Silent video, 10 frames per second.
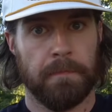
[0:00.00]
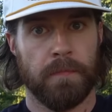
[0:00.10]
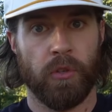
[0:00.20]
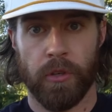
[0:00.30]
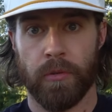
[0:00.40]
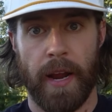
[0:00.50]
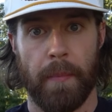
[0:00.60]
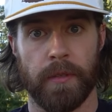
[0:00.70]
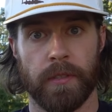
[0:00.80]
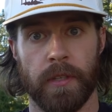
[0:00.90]
so here's what
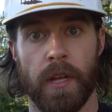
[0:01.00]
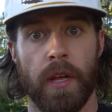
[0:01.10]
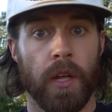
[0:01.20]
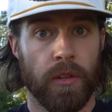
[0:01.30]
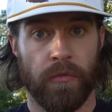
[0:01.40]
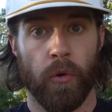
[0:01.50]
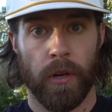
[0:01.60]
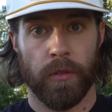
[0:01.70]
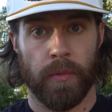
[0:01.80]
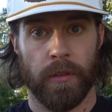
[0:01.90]
happens. The four
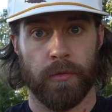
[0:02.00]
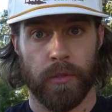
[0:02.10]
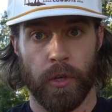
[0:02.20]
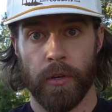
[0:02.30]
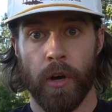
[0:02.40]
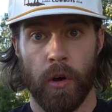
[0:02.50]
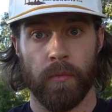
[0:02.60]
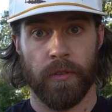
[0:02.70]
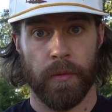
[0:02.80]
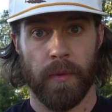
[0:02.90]
elder brothers return
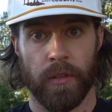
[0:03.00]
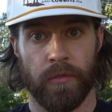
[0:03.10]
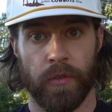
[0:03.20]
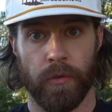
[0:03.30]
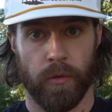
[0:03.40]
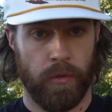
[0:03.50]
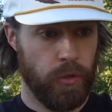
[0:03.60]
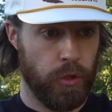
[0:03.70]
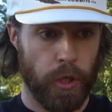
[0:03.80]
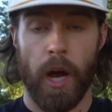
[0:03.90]
home for their mother's funeral.
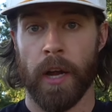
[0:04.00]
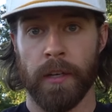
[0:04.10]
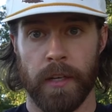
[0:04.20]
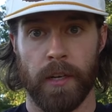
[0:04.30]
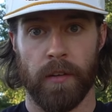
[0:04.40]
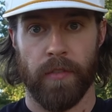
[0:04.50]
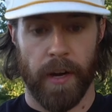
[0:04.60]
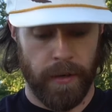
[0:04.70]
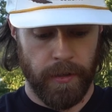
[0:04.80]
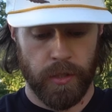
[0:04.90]
John, a
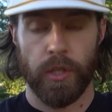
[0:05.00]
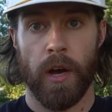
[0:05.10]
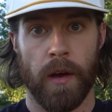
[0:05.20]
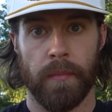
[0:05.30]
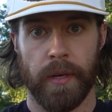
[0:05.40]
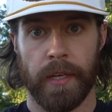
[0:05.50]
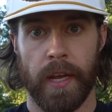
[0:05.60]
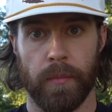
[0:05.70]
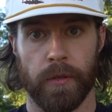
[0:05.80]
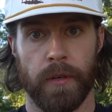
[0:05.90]
gunfighter, Tom, a
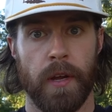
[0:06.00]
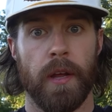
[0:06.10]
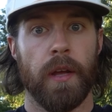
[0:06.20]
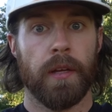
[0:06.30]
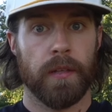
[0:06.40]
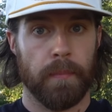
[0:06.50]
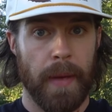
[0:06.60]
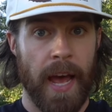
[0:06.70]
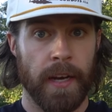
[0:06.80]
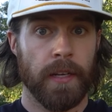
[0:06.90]
gambler,
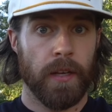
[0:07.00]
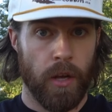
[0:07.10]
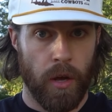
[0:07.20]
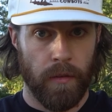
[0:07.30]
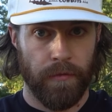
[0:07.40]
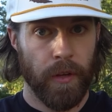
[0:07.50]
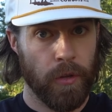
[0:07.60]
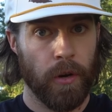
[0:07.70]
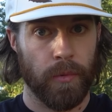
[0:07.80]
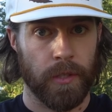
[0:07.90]
Matt,
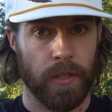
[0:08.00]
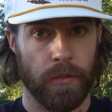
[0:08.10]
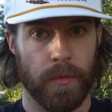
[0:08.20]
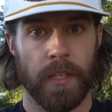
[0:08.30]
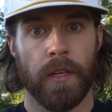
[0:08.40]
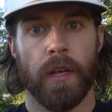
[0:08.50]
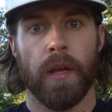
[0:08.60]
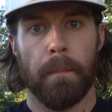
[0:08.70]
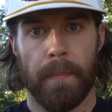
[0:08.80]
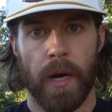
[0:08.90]
failed hardware salesman,
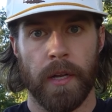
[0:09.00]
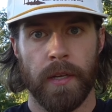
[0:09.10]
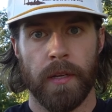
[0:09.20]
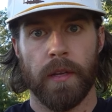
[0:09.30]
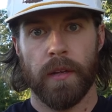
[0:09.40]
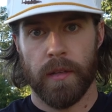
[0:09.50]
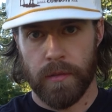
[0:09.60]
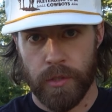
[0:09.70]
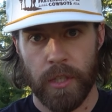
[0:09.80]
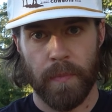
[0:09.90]
Bud,
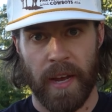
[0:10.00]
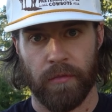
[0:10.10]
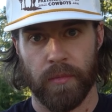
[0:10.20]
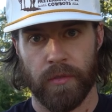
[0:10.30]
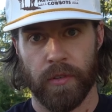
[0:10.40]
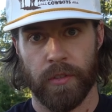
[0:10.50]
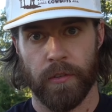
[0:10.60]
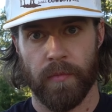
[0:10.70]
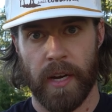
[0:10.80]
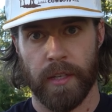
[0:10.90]
just back from his first
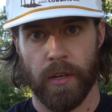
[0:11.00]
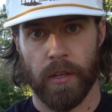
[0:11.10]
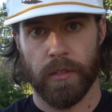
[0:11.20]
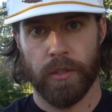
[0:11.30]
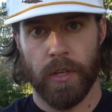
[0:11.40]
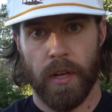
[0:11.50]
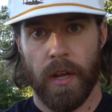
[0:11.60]
year of mining college,